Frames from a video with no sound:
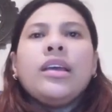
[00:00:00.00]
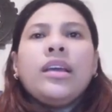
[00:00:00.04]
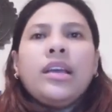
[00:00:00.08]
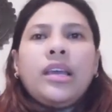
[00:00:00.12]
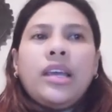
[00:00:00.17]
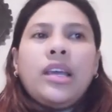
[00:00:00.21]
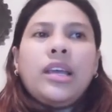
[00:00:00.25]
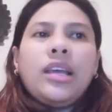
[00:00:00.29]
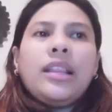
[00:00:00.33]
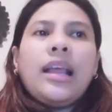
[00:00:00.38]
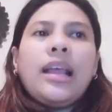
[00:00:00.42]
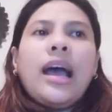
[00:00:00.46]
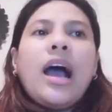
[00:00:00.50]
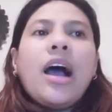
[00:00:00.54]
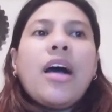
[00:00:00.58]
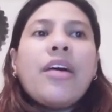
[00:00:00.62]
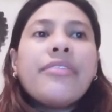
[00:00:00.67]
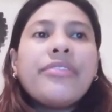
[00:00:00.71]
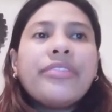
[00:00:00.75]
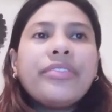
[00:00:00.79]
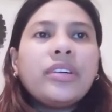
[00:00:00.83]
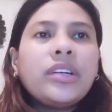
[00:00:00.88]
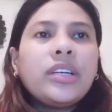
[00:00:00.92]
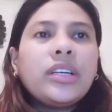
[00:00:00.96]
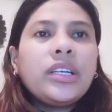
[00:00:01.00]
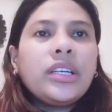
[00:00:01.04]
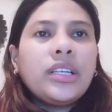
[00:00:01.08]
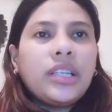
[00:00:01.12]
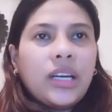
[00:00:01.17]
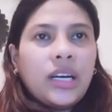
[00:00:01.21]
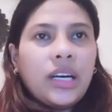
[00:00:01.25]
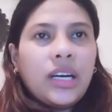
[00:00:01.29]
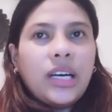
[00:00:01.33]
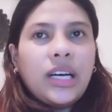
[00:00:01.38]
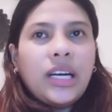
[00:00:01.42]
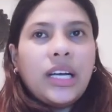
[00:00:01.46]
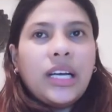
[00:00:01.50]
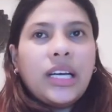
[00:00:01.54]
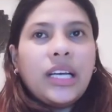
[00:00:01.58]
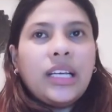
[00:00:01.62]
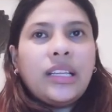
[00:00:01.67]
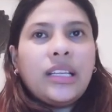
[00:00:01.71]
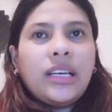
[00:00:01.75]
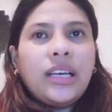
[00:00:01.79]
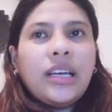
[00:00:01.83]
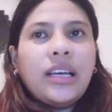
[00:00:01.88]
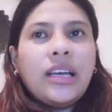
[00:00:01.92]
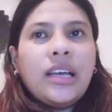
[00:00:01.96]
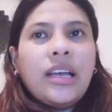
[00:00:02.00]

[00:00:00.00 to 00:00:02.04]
And after that,